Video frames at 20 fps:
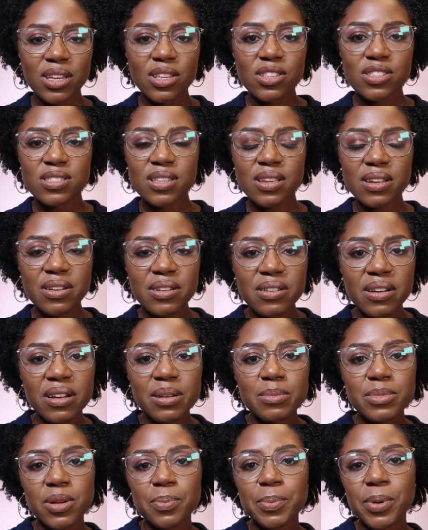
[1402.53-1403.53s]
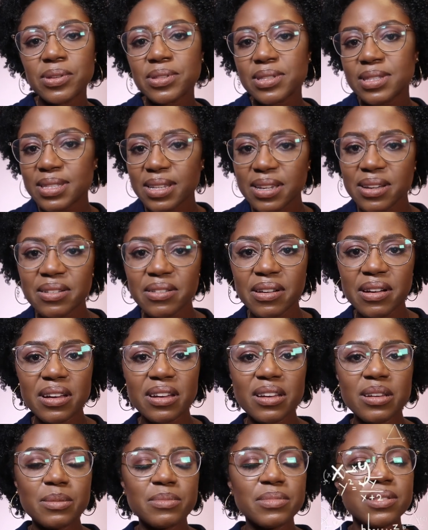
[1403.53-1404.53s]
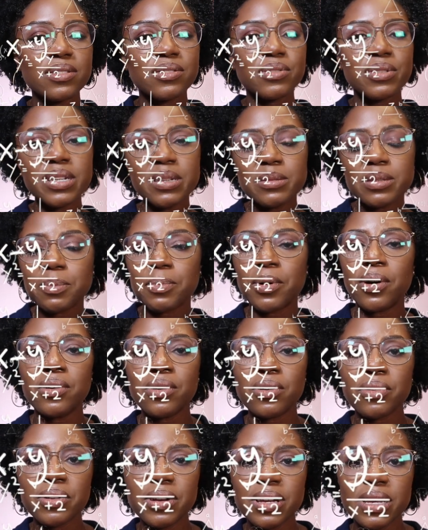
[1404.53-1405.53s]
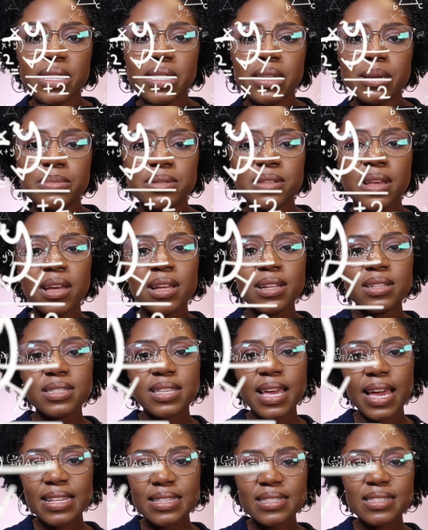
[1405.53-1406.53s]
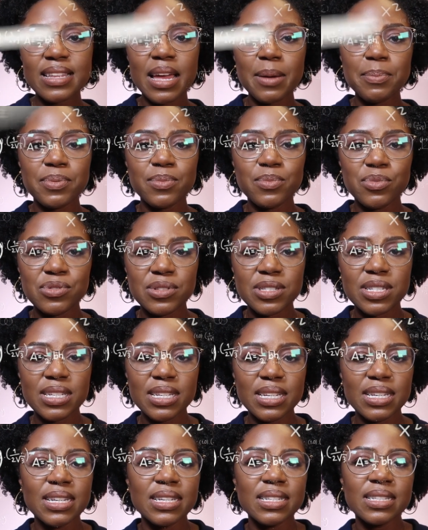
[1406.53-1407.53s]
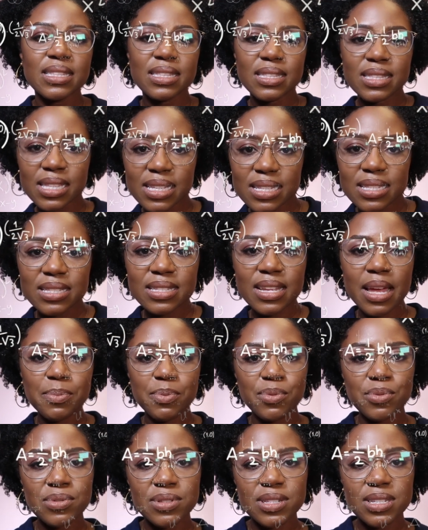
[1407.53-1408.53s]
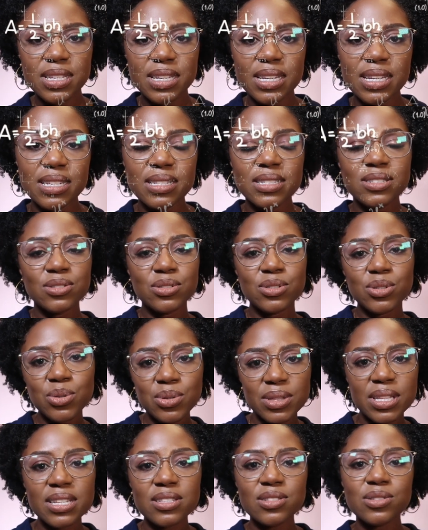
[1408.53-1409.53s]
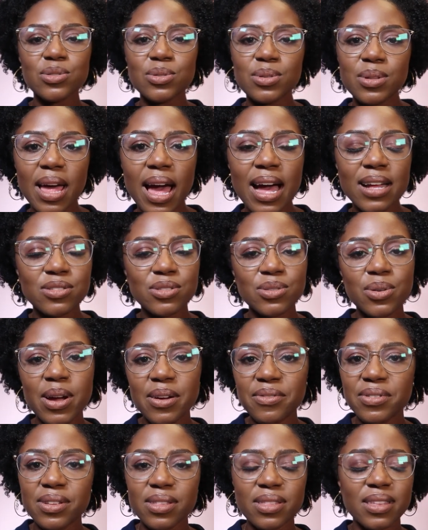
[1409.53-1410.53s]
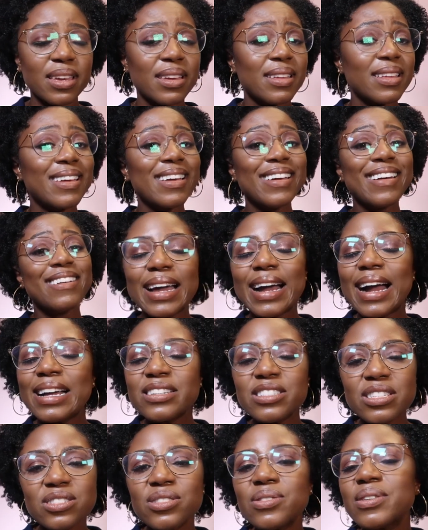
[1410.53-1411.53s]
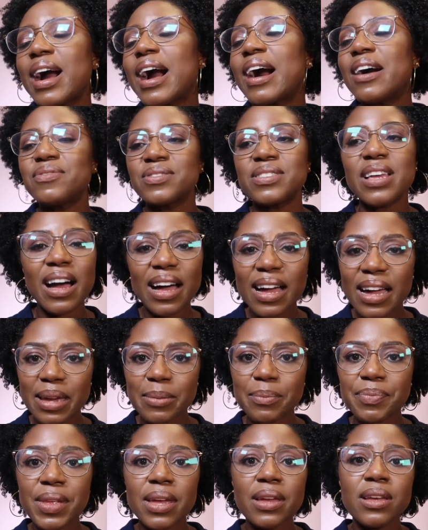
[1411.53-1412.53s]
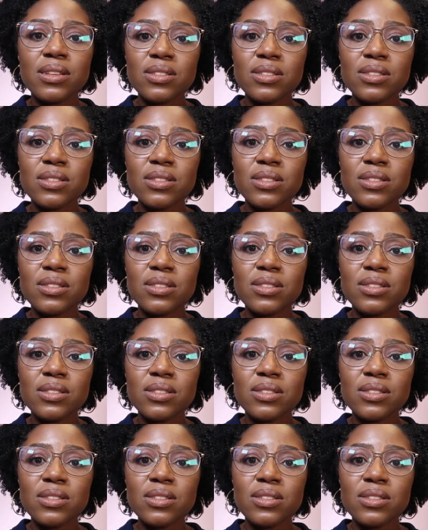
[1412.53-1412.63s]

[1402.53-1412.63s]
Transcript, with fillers: Serums upon serums, creams upon creams, 10 step routine, this step routine, do this, do that, do everything. I just don't have time.